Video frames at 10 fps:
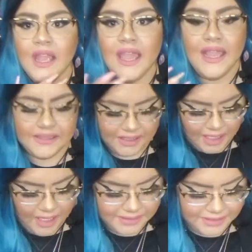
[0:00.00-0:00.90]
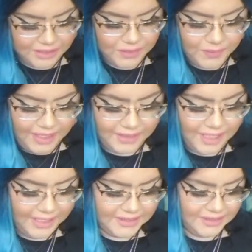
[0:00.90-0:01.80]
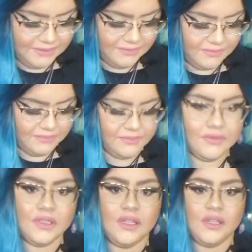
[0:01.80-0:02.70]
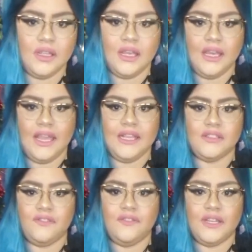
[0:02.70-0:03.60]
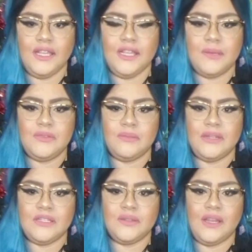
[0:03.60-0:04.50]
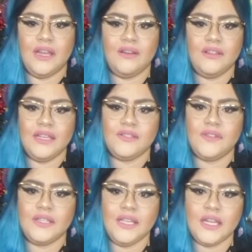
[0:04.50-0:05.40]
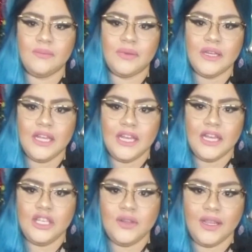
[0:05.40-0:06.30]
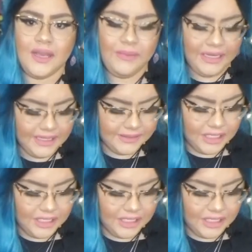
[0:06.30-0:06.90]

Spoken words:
It's costing you a lot. It's fucking up your mental health. It's fucking up your happiness.